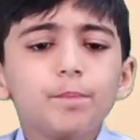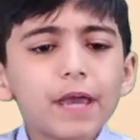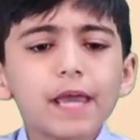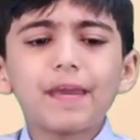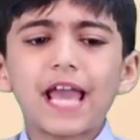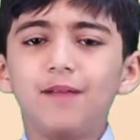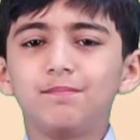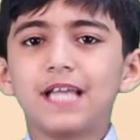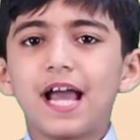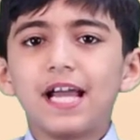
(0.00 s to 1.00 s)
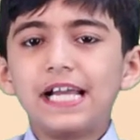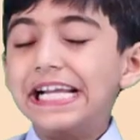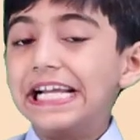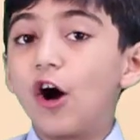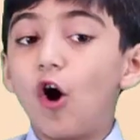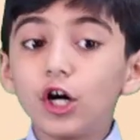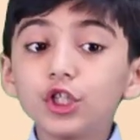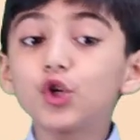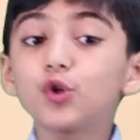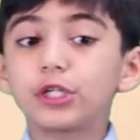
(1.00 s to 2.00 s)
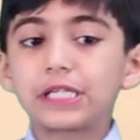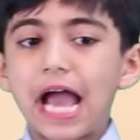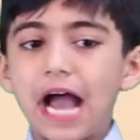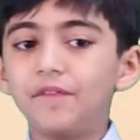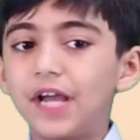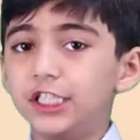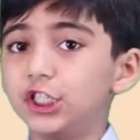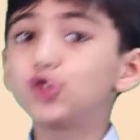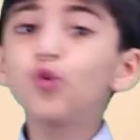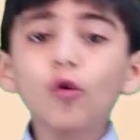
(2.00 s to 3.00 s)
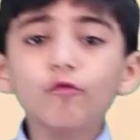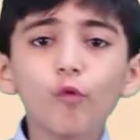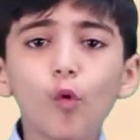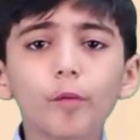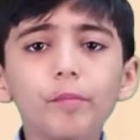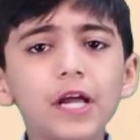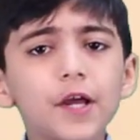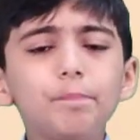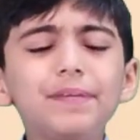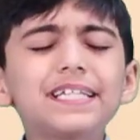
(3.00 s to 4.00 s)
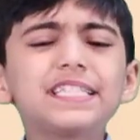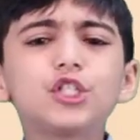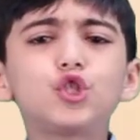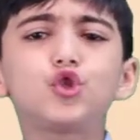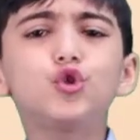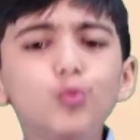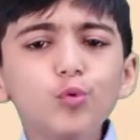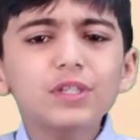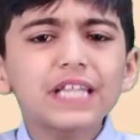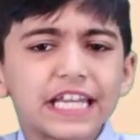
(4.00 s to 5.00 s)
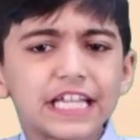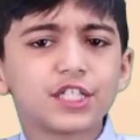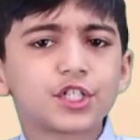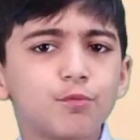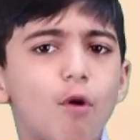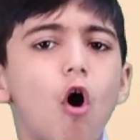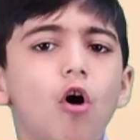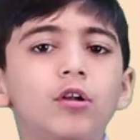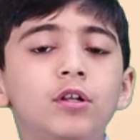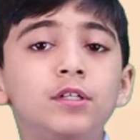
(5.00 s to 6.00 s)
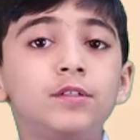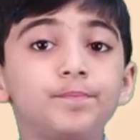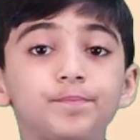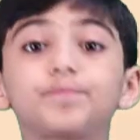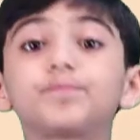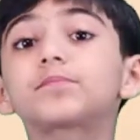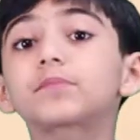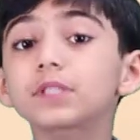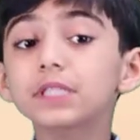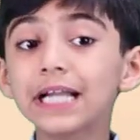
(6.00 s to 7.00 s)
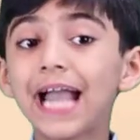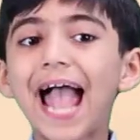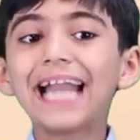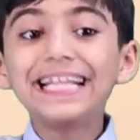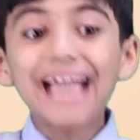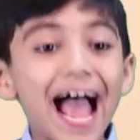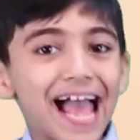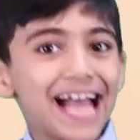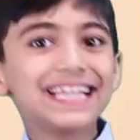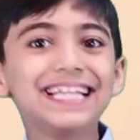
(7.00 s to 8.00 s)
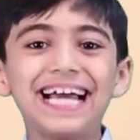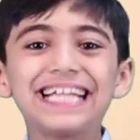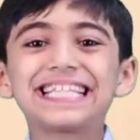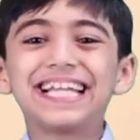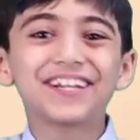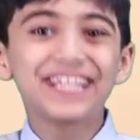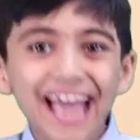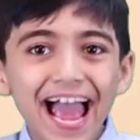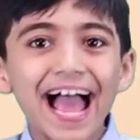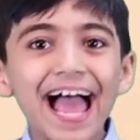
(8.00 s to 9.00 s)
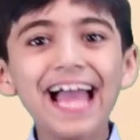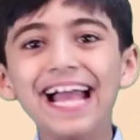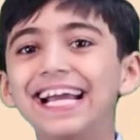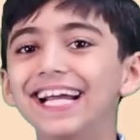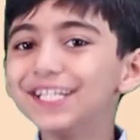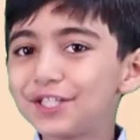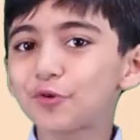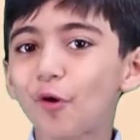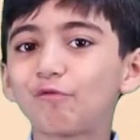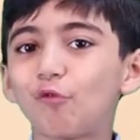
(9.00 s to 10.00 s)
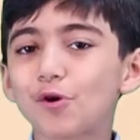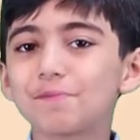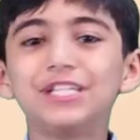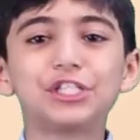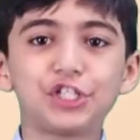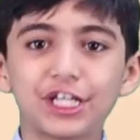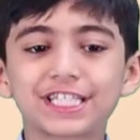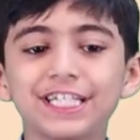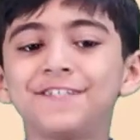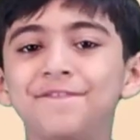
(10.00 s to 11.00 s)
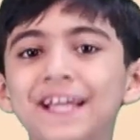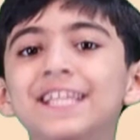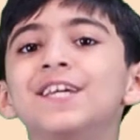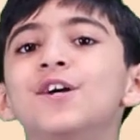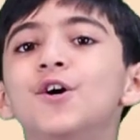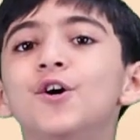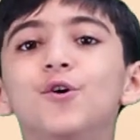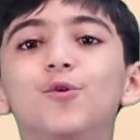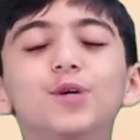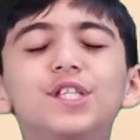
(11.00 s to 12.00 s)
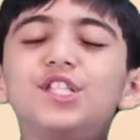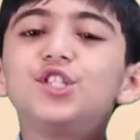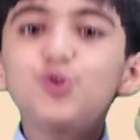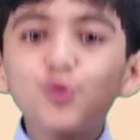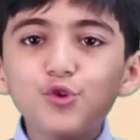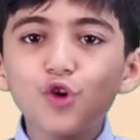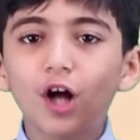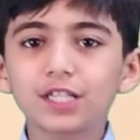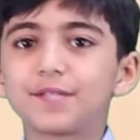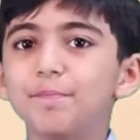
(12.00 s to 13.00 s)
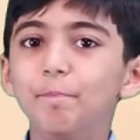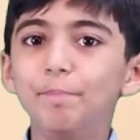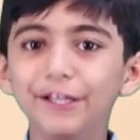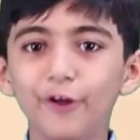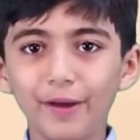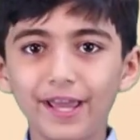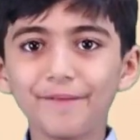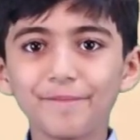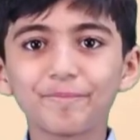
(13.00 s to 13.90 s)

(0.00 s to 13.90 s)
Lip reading: Baby Hamza. It also doesn't have any short form because it's too thin and small. And Ya, the last letter Ya, its short form is just its face with two dots below it.